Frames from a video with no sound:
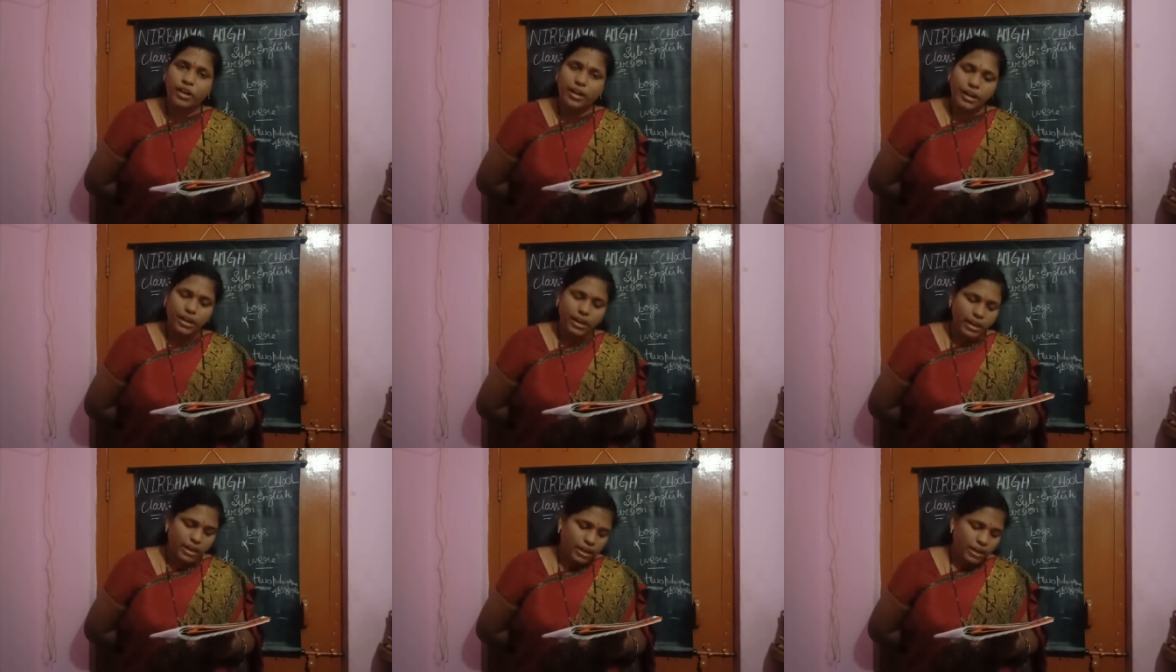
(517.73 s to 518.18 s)

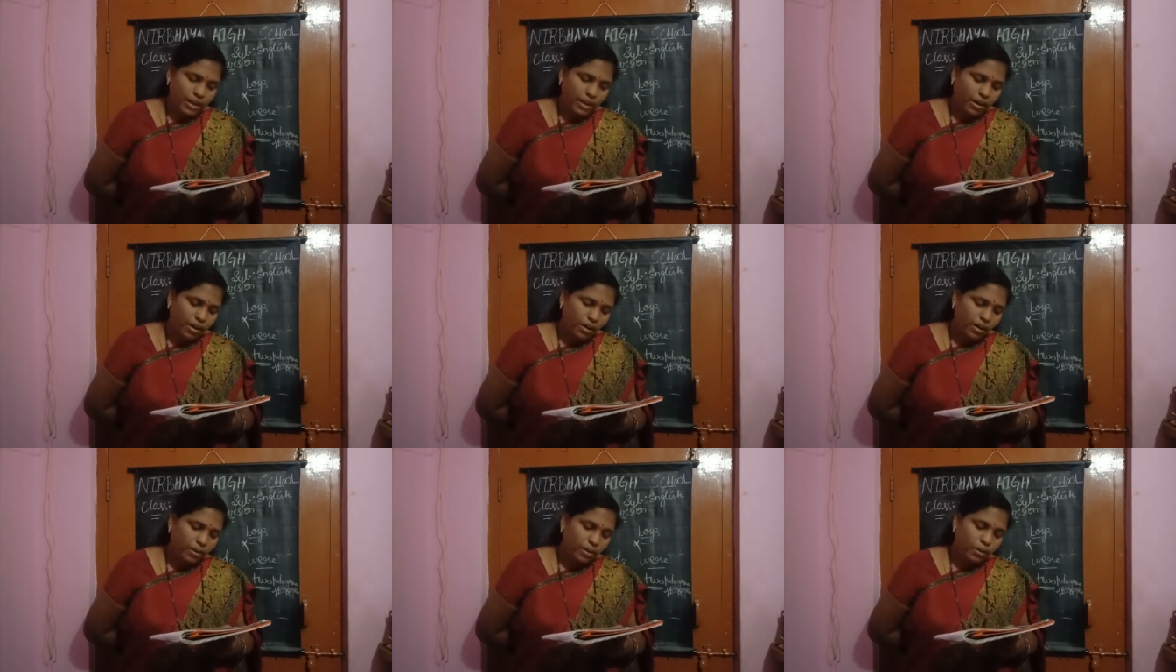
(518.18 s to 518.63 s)

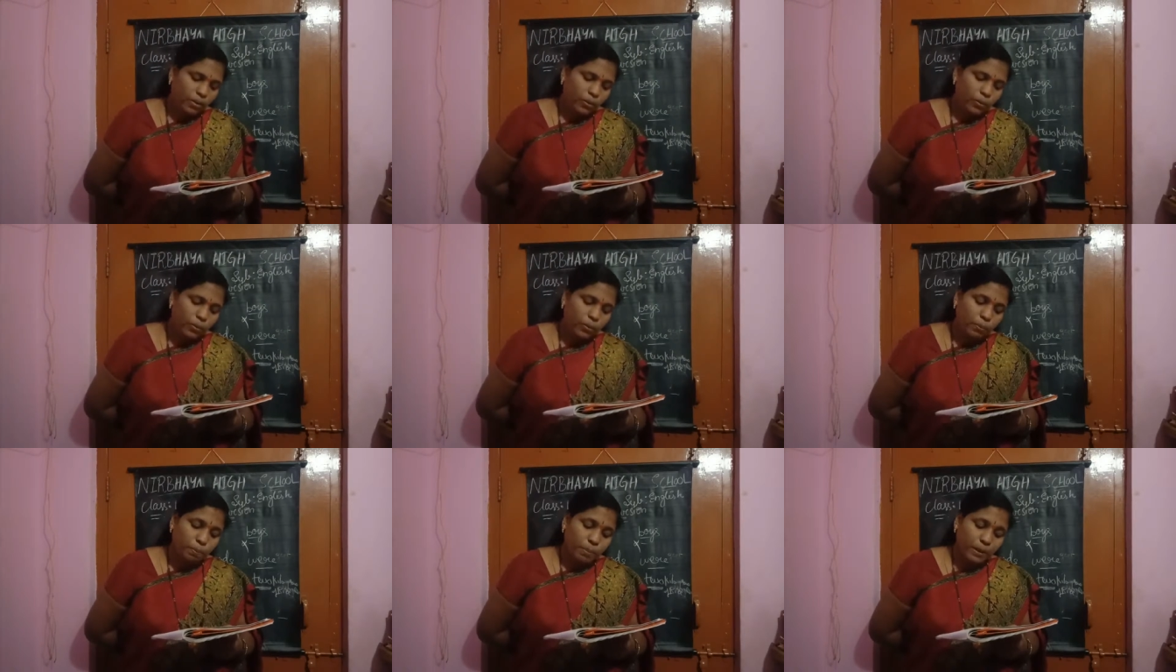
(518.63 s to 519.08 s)
India
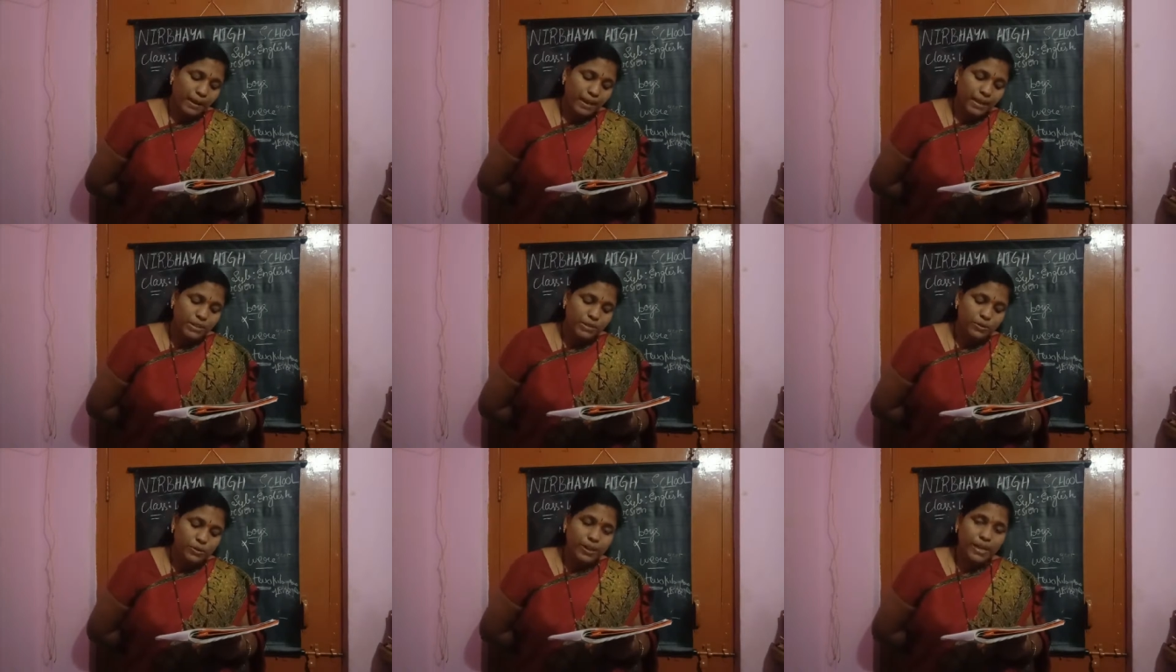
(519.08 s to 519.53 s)
who play
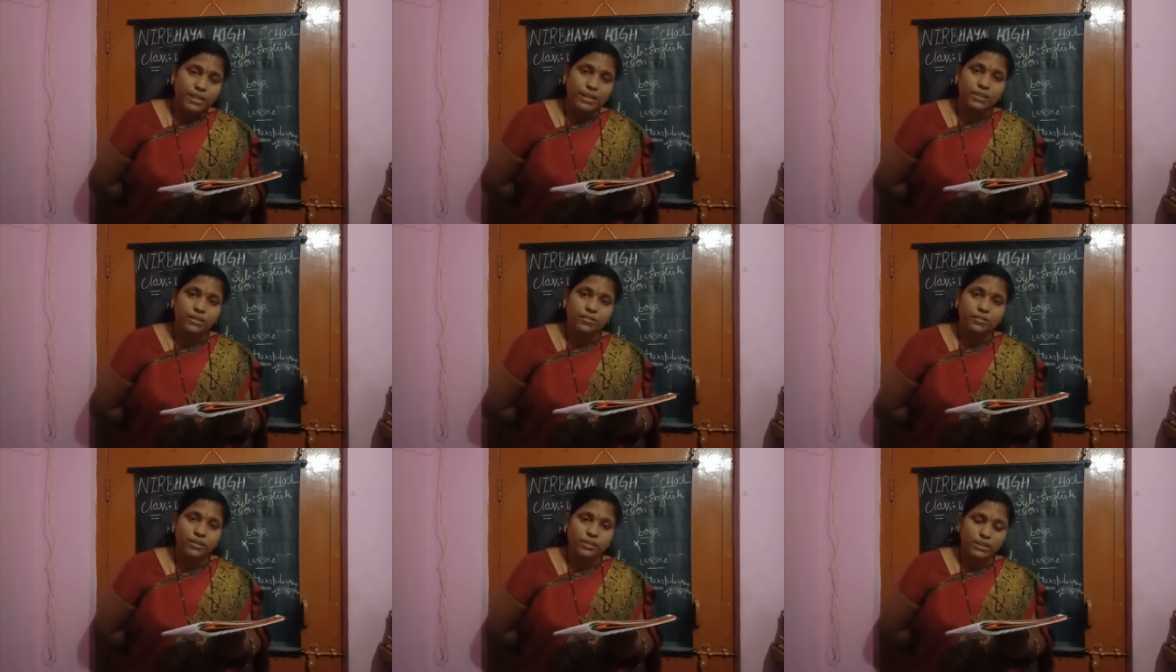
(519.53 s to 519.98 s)

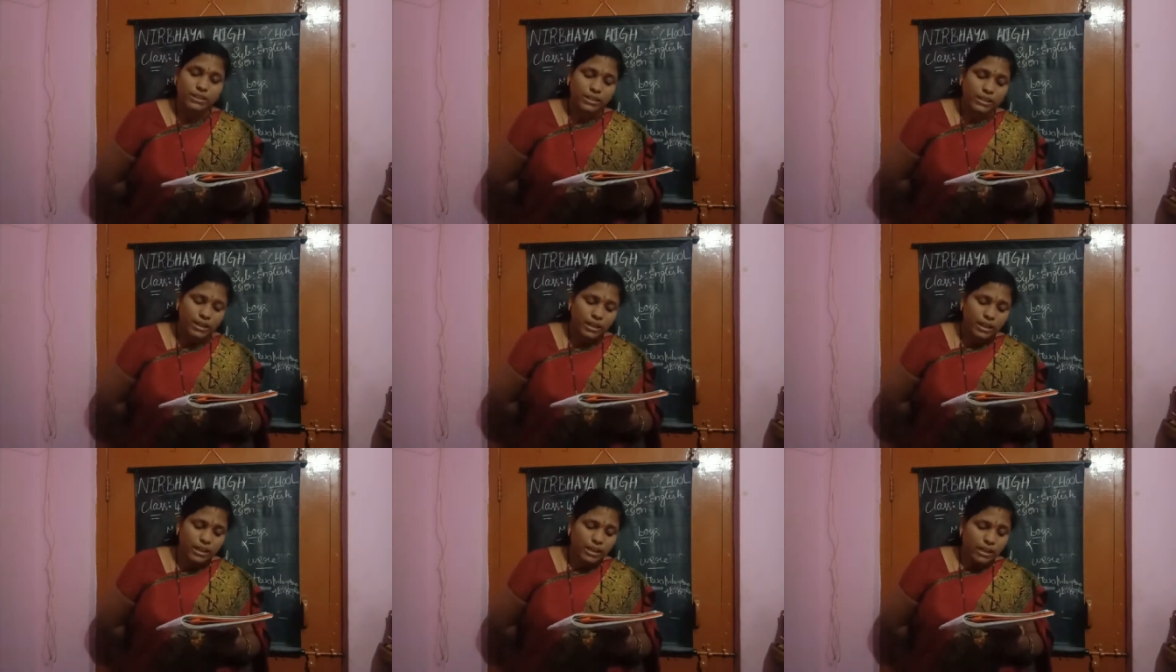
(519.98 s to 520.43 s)
together for
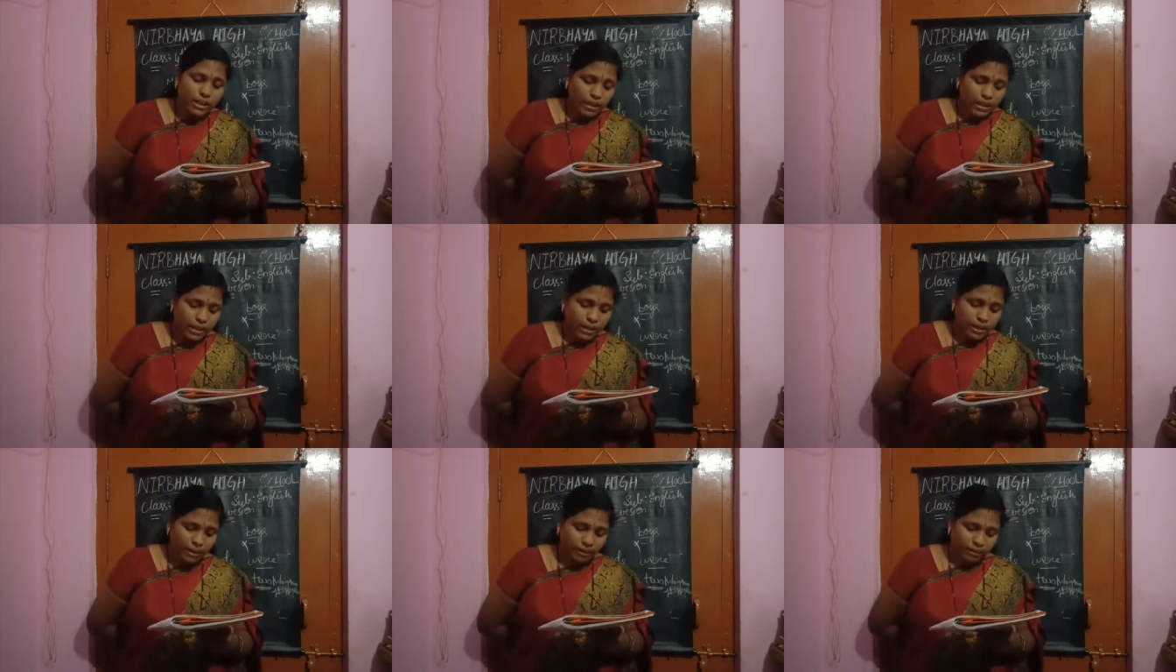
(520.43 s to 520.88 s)
the
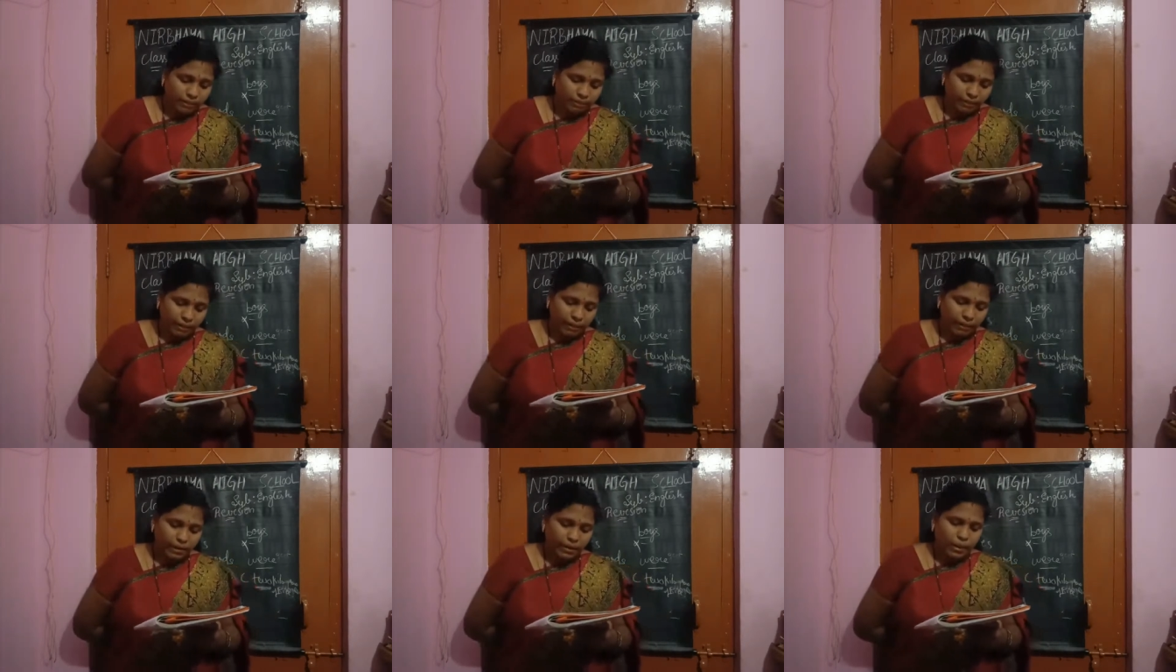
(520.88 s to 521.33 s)

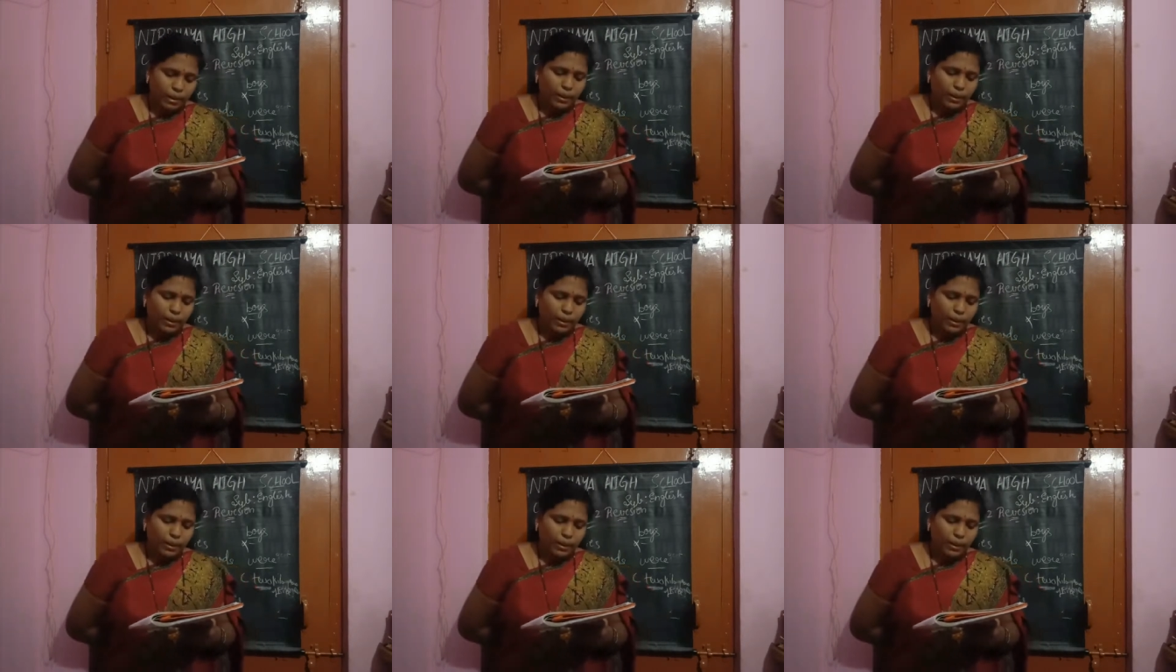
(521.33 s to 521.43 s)
country.